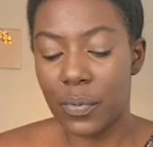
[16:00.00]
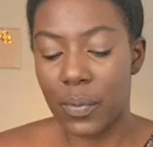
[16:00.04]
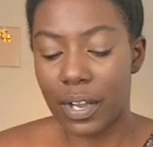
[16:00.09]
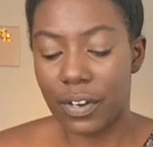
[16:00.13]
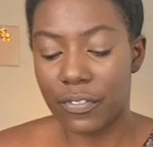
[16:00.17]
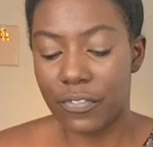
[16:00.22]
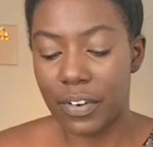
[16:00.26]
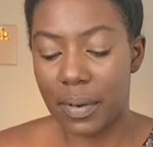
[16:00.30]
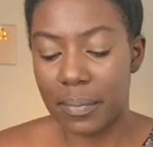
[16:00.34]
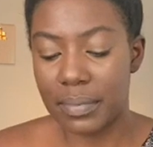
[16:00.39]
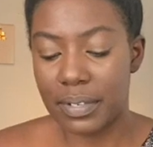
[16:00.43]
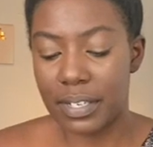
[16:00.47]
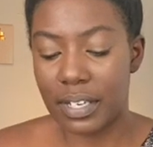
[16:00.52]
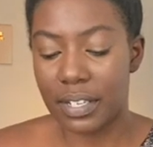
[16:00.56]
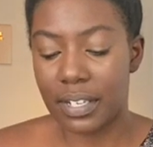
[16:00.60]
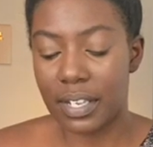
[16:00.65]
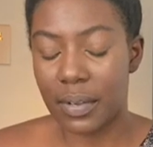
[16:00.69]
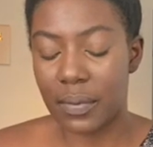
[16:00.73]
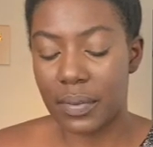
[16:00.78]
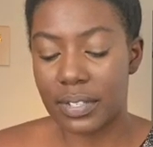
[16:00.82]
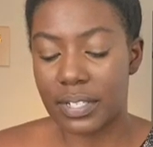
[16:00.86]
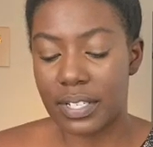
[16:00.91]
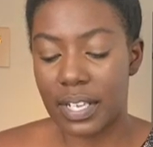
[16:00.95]
went from
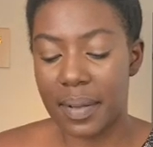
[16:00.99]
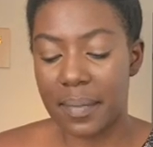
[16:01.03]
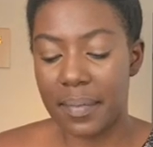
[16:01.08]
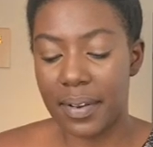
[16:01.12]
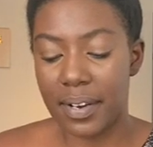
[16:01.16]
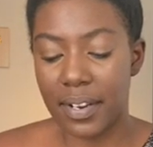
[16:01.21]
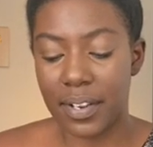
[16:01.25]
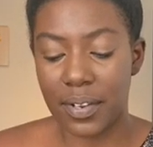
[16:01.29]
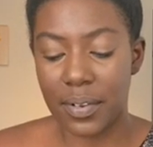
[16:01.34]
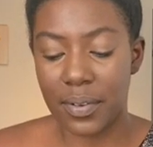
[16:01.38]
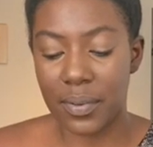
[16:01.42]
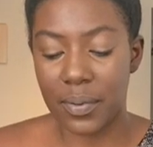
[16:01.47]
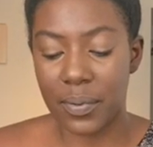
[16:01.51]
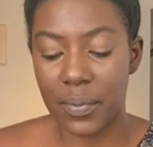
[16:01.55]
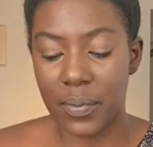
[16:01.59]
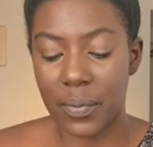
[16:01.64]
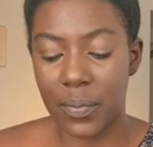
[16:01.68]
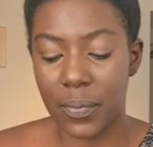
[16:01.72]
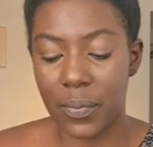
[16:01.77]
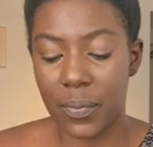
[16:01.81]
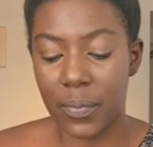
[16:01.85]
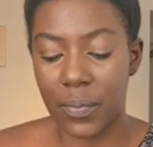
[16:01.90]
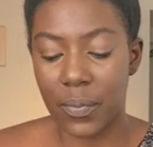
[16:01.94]
dealing with somebody
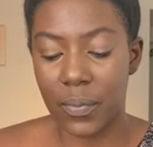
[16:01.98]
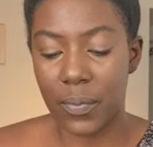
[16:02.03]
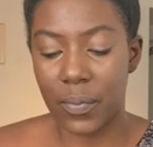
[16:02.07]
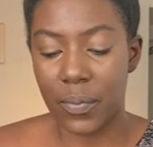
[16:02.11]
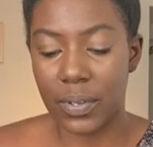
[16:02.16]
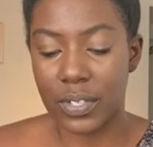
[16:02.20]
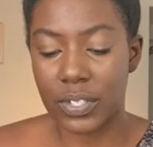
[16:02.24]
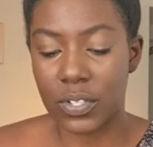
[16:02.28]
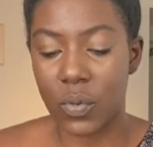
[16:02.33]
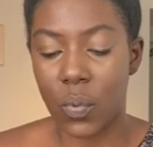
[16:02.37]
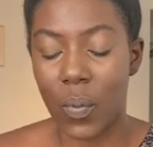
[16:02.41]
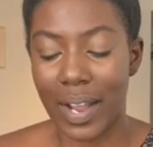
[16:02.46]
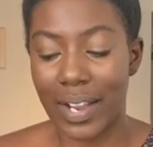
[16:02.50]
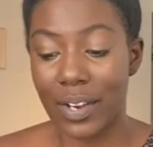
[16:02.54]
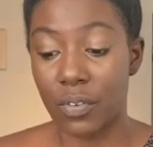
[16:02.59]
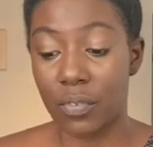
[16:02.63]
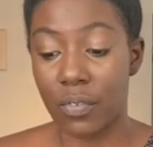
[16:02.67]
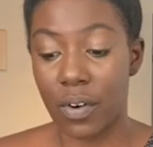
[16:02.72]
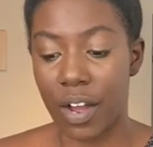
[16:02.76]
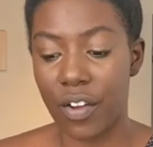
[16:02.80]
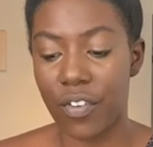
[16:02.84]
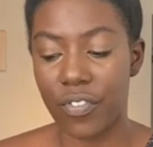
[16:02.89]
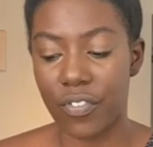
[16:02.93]
who was quite
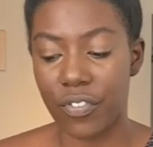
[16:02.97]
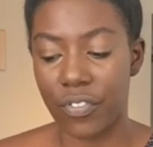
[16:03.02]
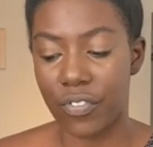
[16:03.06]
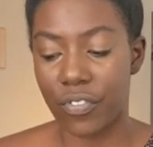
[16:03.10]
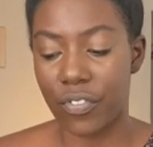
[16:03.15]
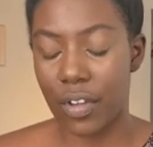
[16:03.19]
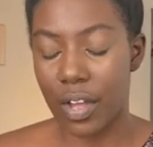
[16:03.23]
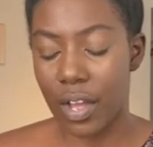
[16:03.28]
rough.